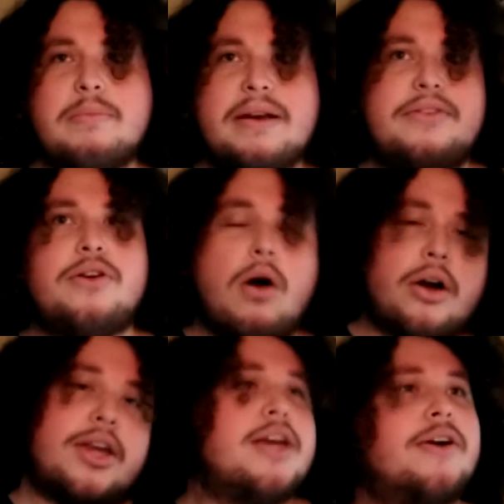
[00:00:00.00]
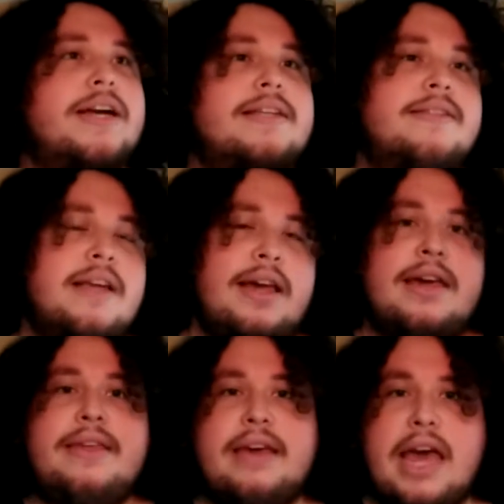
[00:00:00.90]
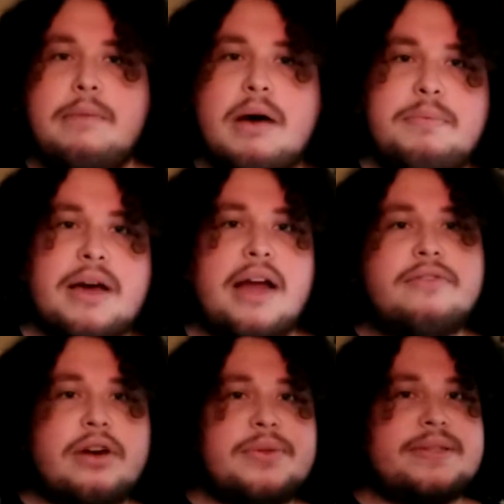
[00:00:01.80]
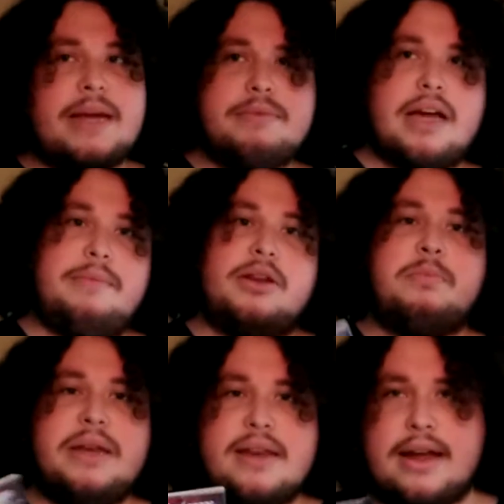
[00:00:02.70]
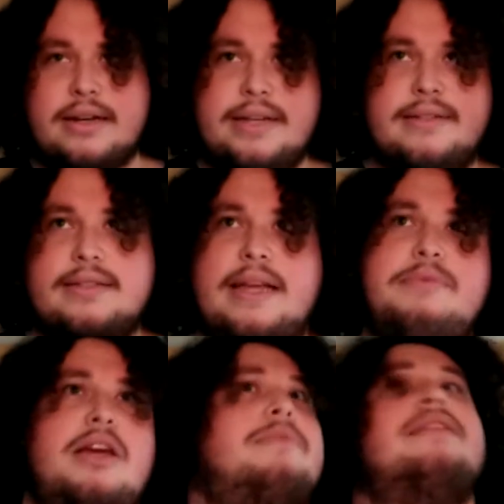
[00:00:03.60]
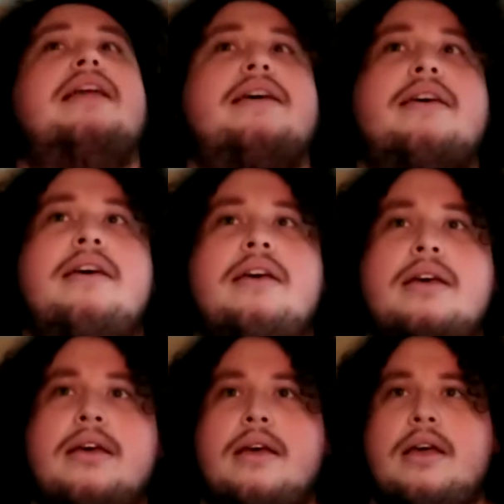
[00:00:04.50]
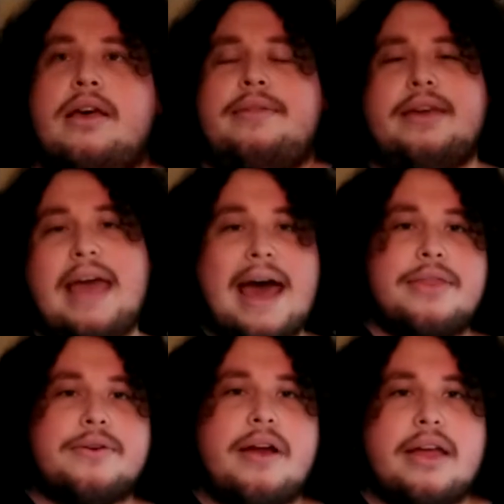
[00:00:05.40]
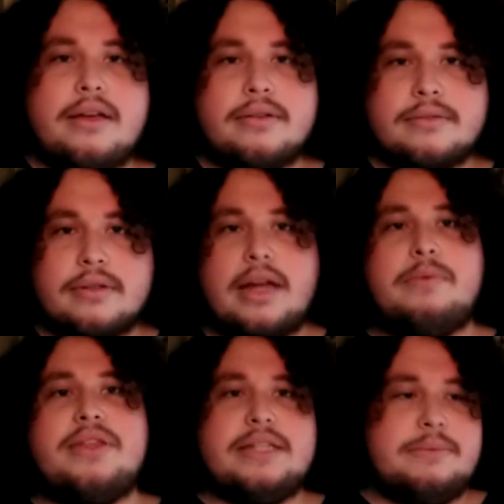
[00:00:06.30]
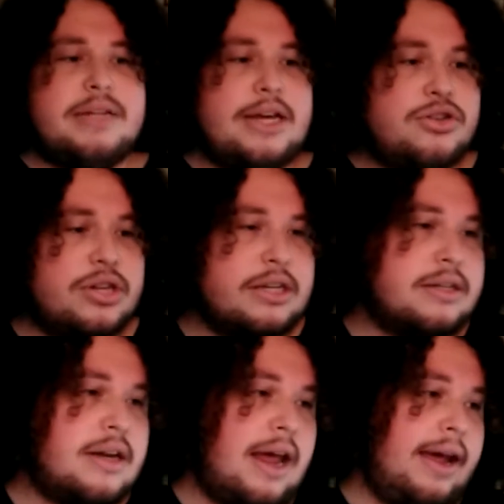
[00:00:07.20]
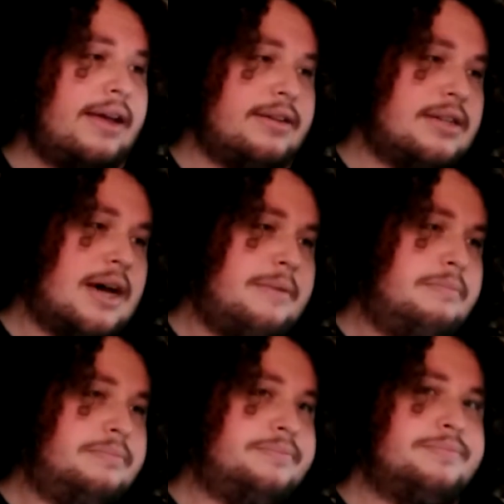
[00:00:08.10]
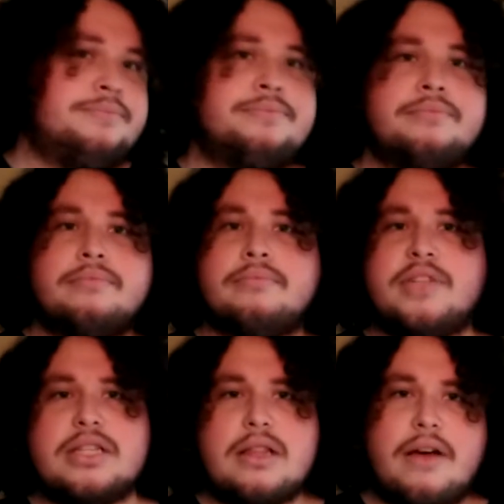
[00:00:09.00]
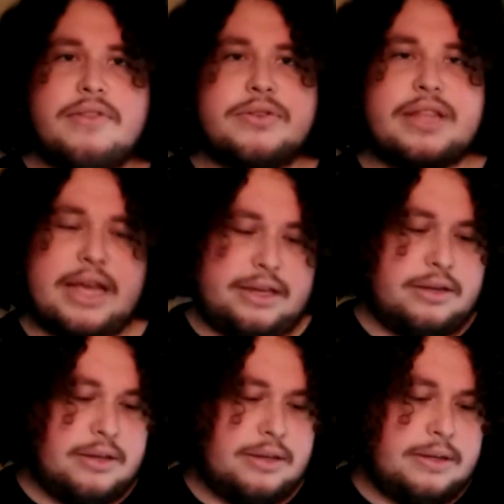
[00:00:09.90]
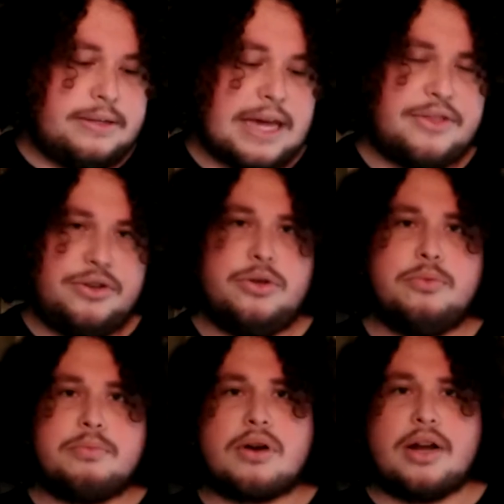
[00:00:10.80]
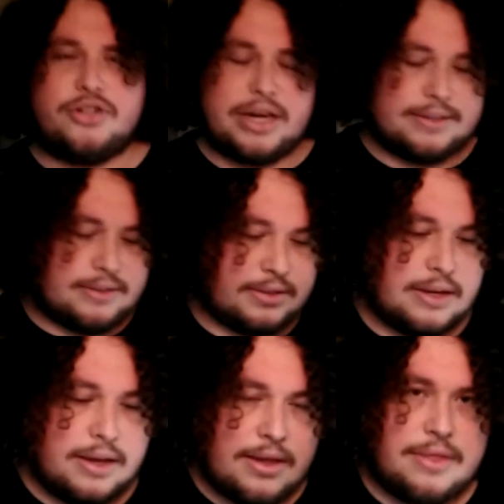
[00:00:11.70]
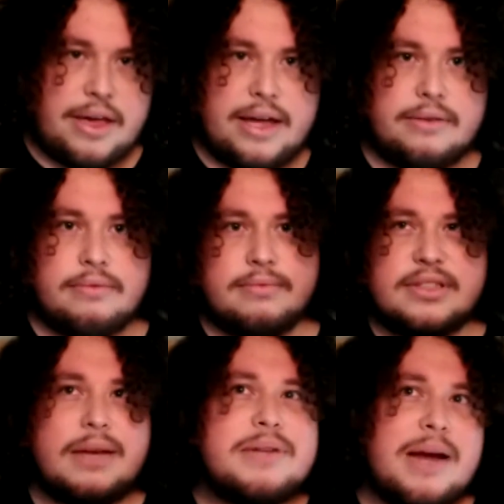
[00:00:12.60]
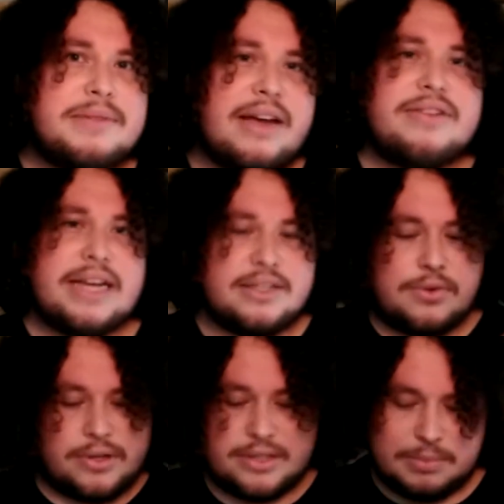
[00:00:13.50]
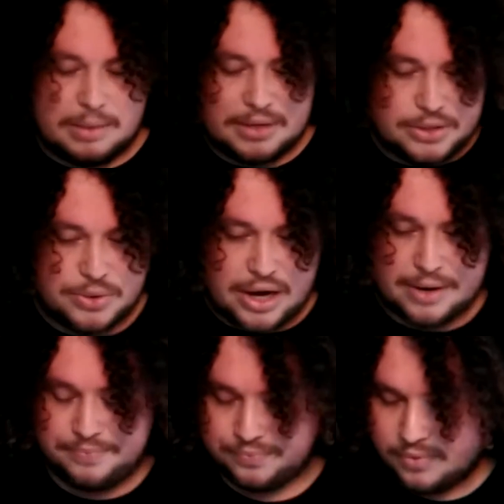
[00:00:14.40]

But if you are curious, they came up kind of around the same time, mid-90s, the same time as, like, The Gathering and Within Temptation, and there's a lot of those, like, Death Doom projects that sometimes I have a taste for and sometimes I do not.